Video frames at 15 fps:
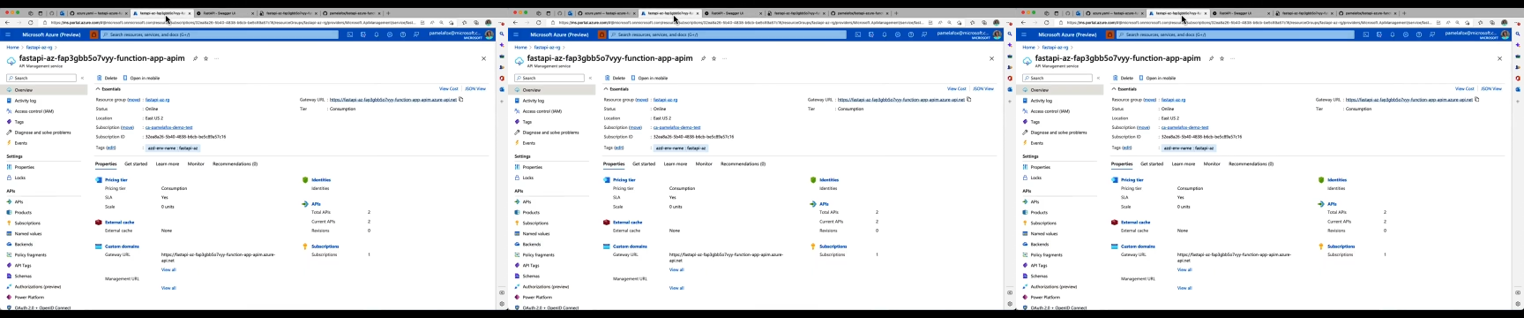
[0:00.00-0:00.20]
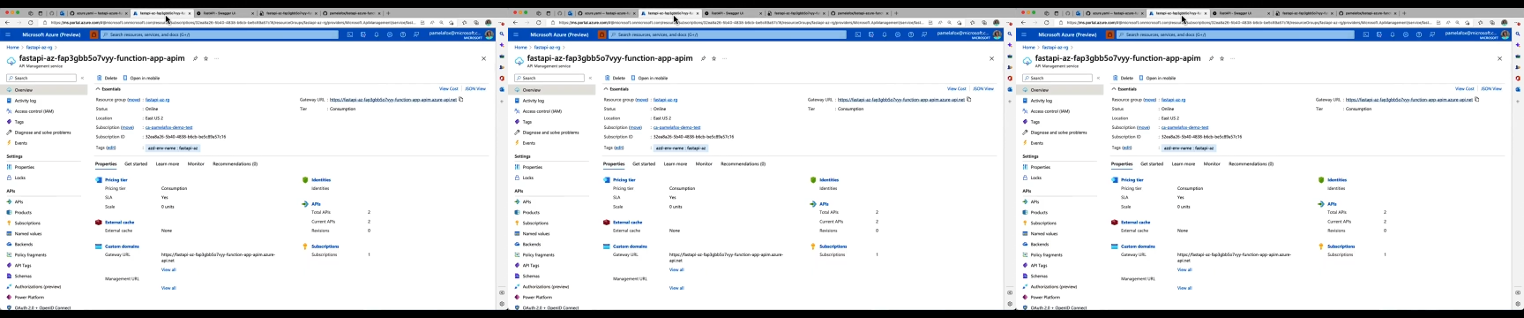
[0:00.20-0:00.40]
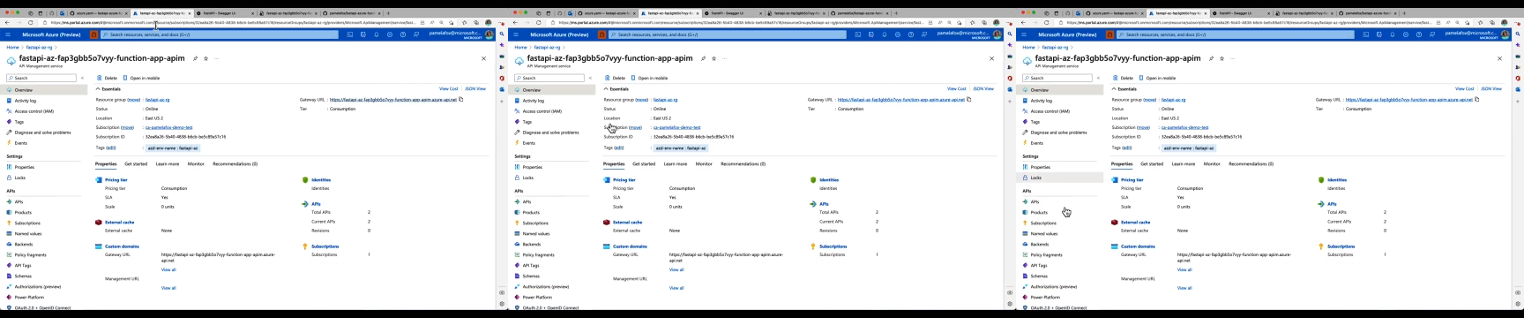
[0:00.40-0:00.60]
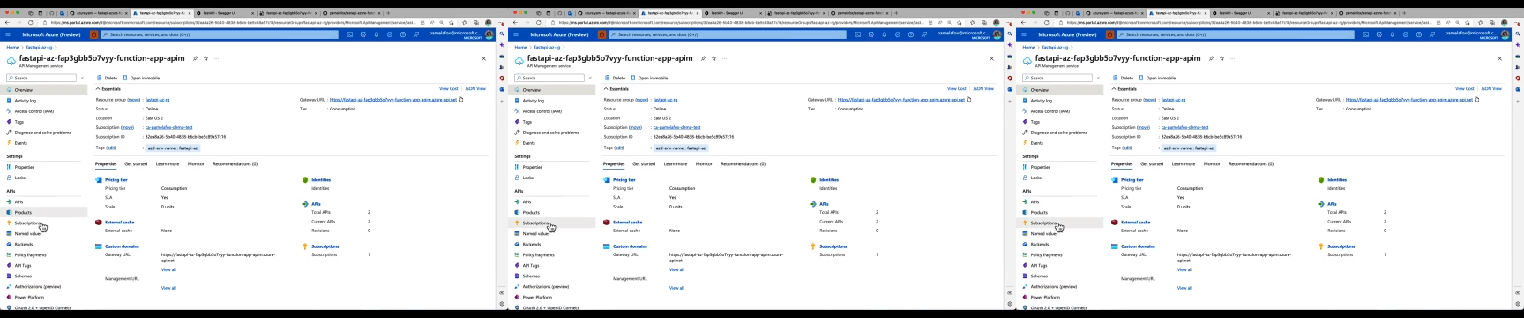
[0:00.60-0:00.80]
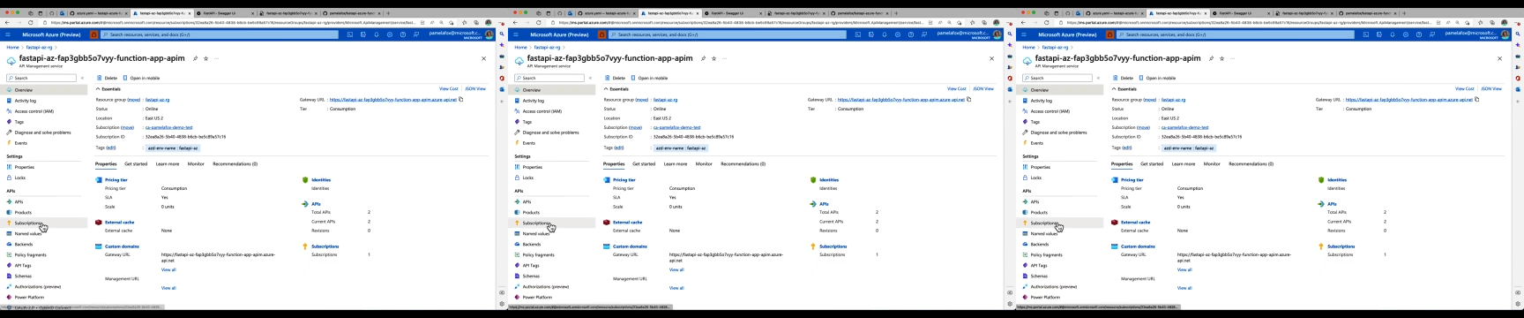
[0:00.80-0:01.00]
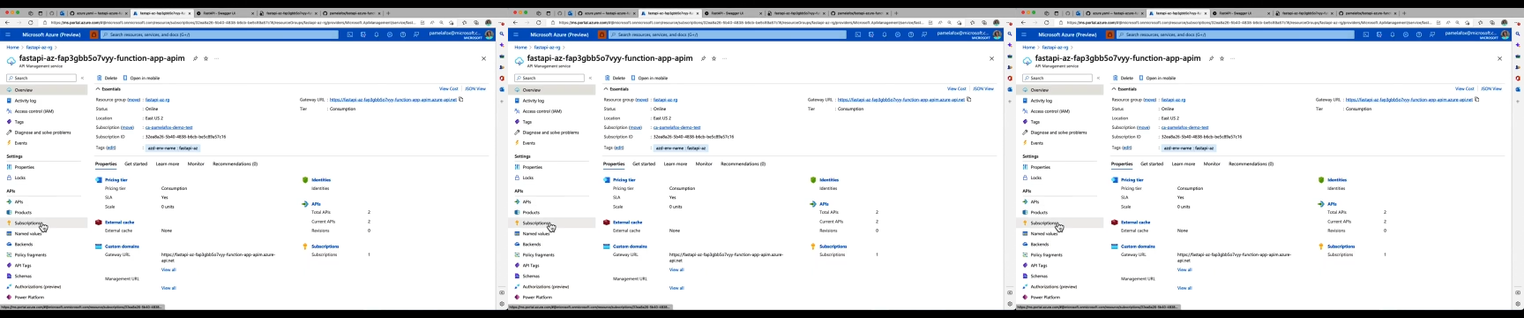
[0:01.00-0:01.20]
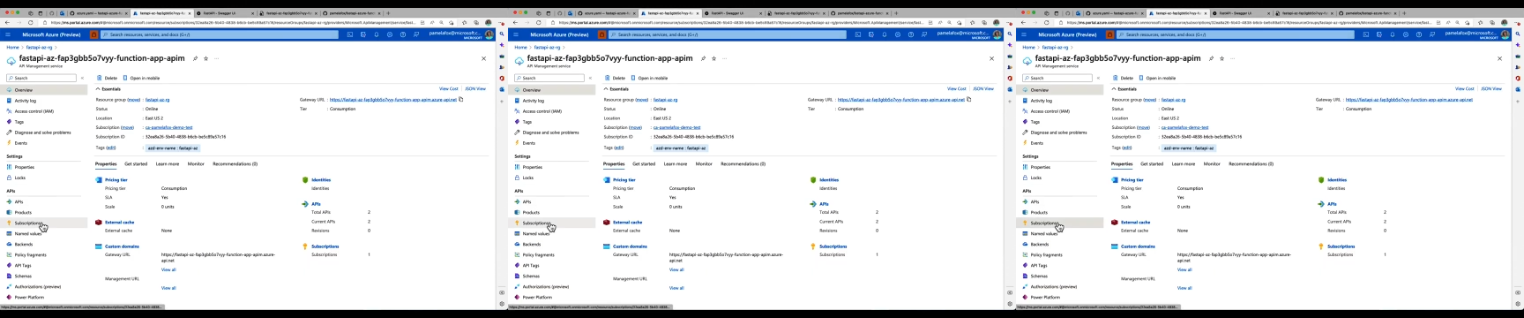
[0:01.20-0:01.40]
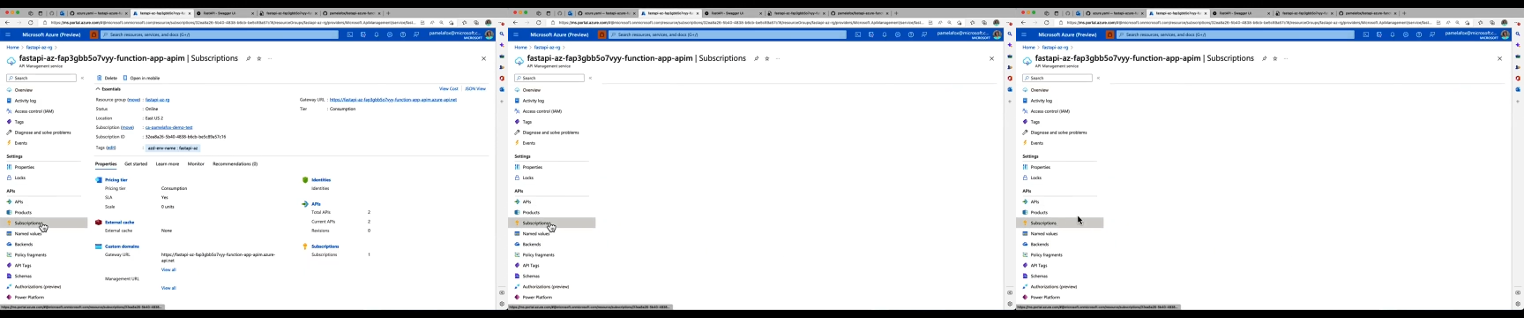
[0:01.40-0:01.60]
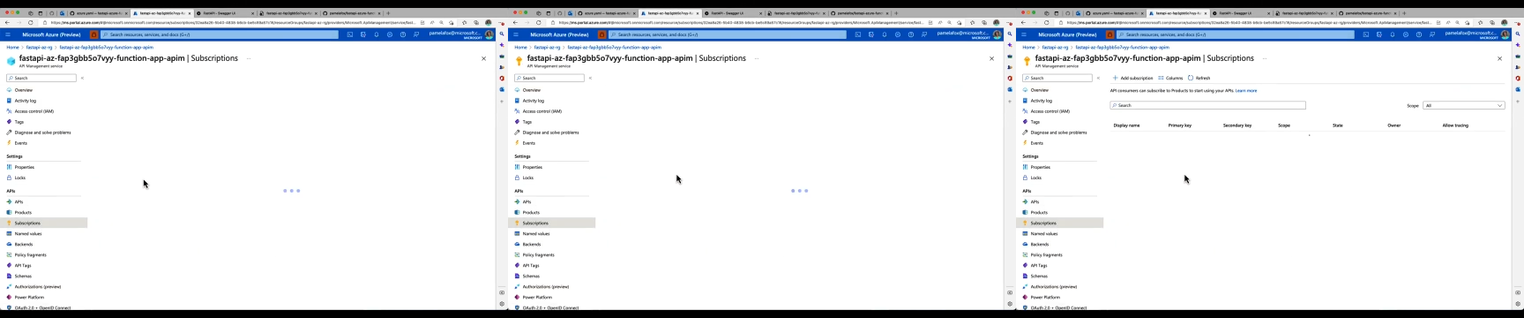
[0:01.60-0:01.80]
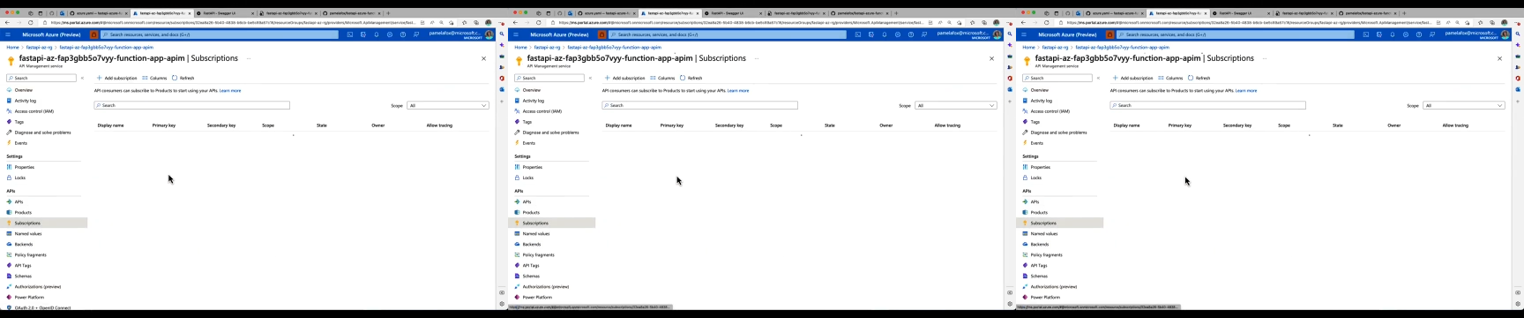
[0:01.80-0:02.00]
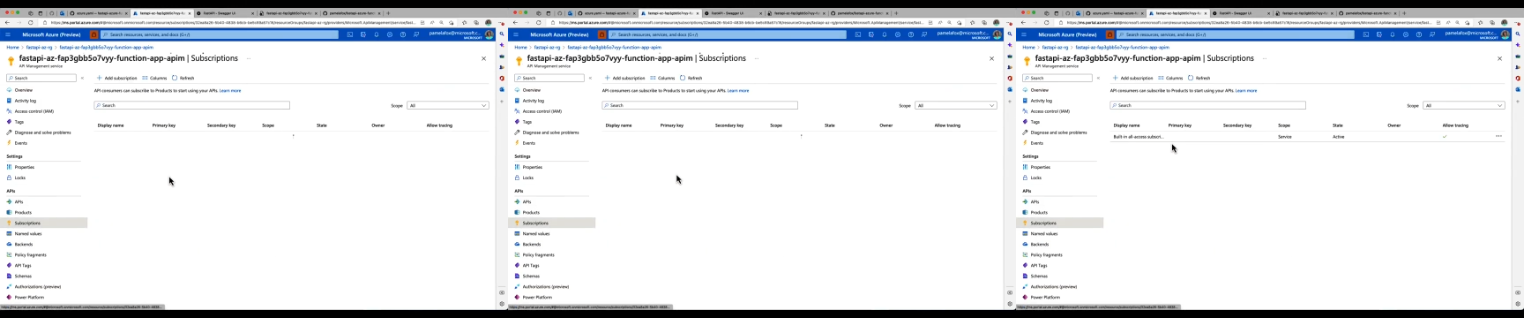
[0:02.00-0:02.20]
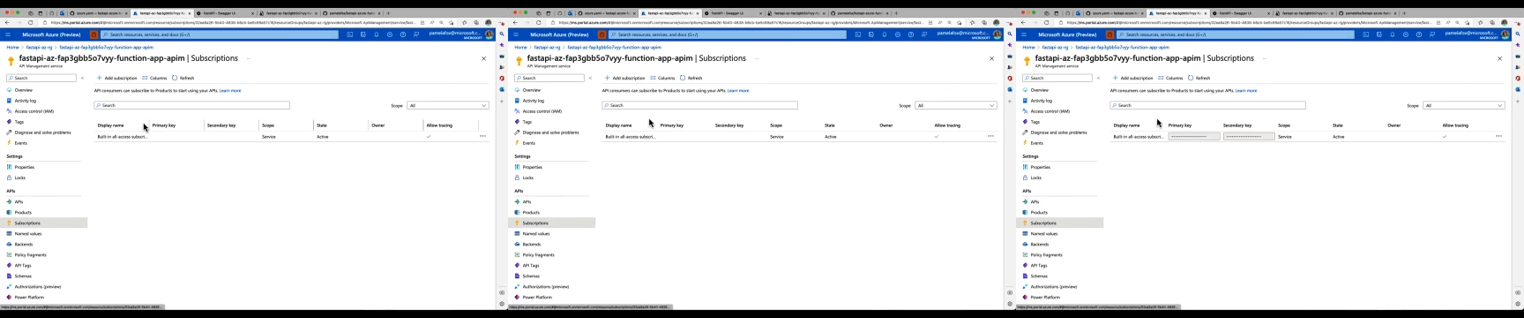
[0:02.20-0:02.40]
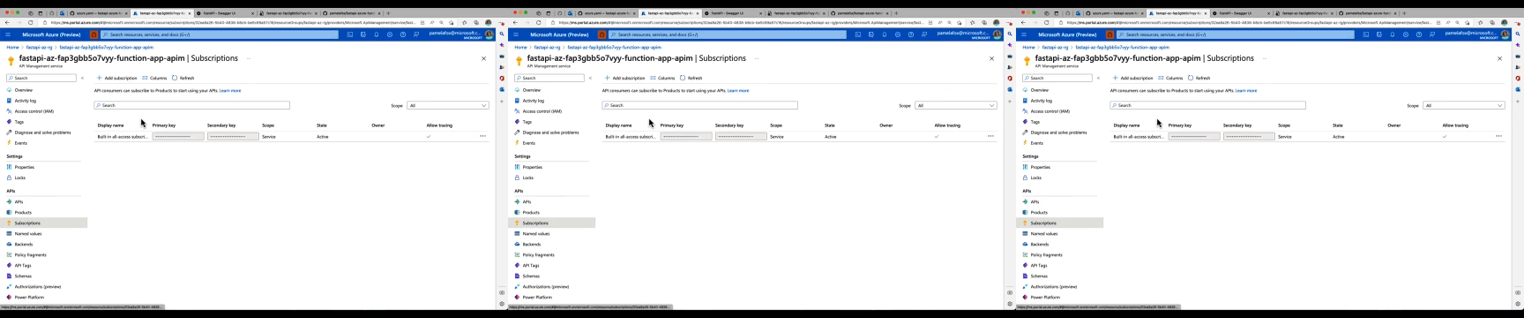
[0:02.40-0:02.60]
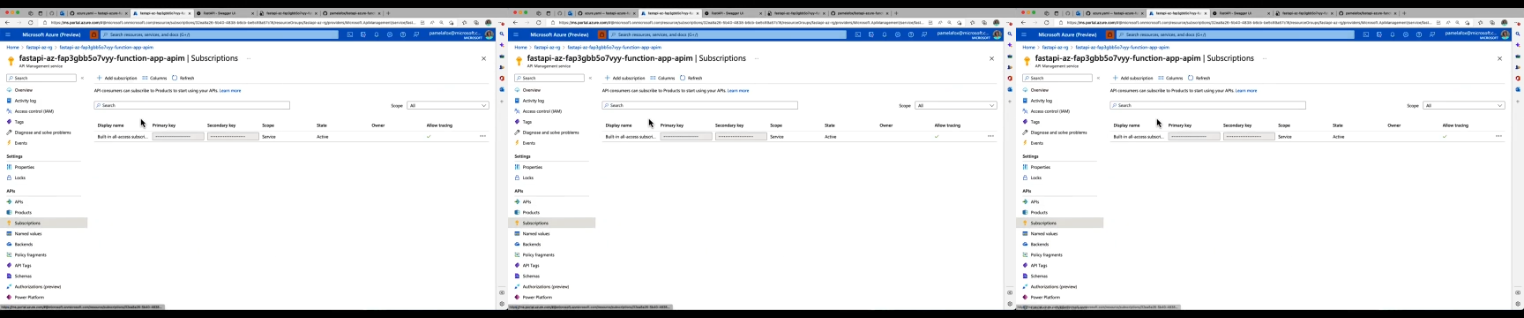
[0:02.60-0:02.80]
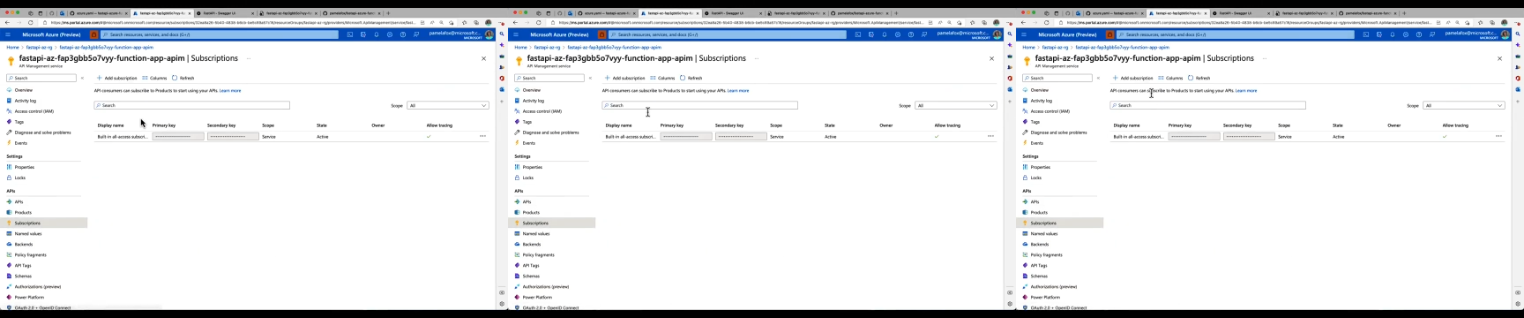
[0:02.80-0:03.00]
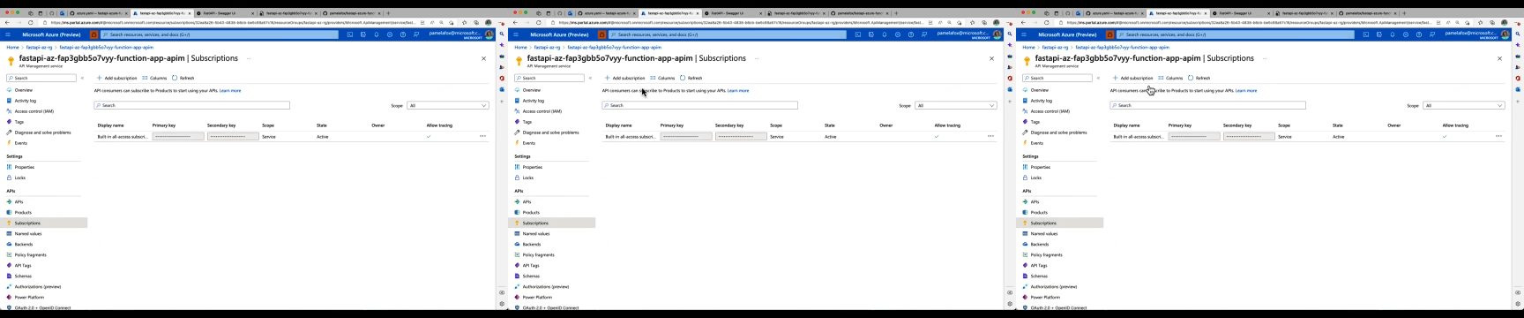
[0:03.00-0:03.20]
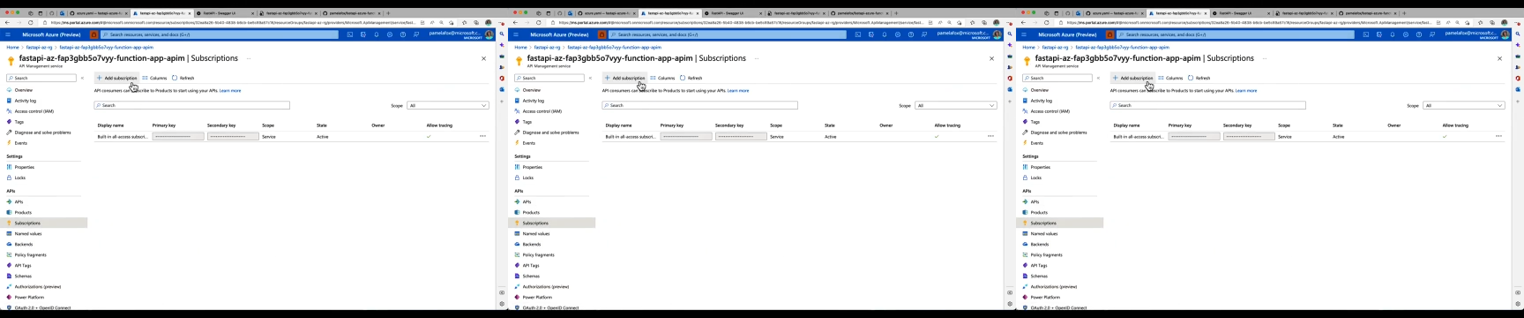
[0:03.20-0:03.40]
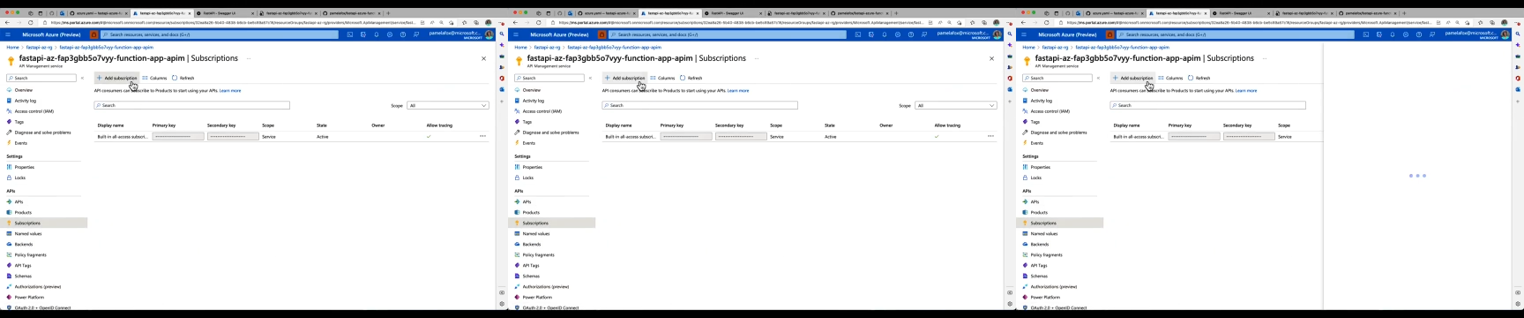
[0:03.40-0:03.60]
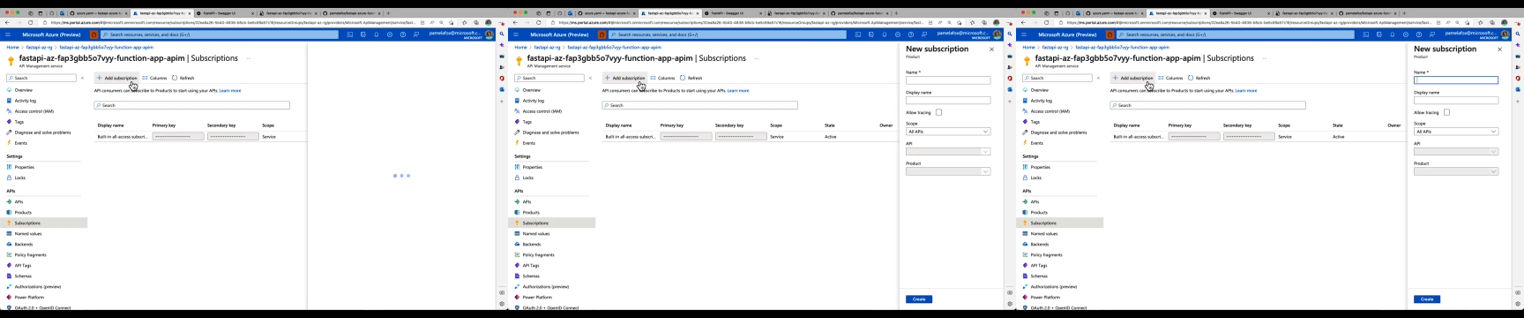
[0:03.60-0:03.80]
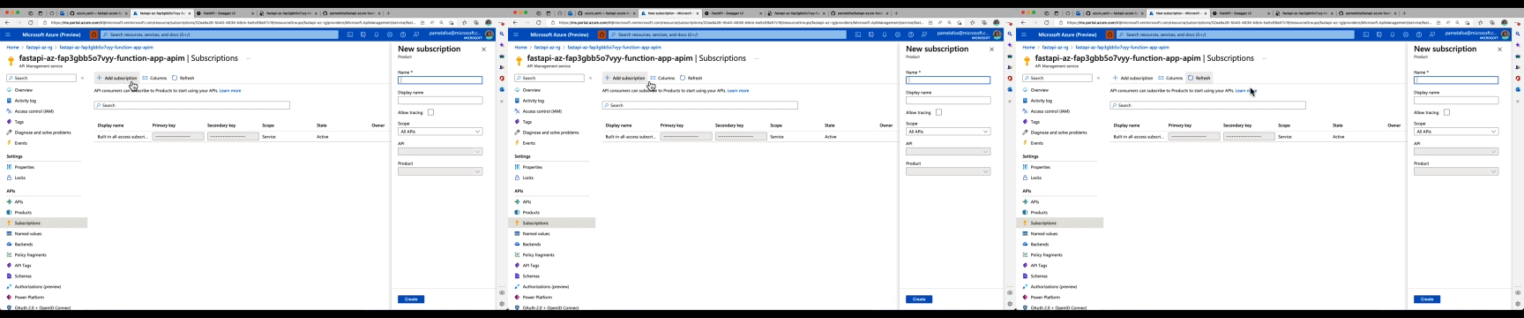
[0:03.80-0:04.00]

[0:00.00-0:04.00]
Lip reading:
(no speaker visible)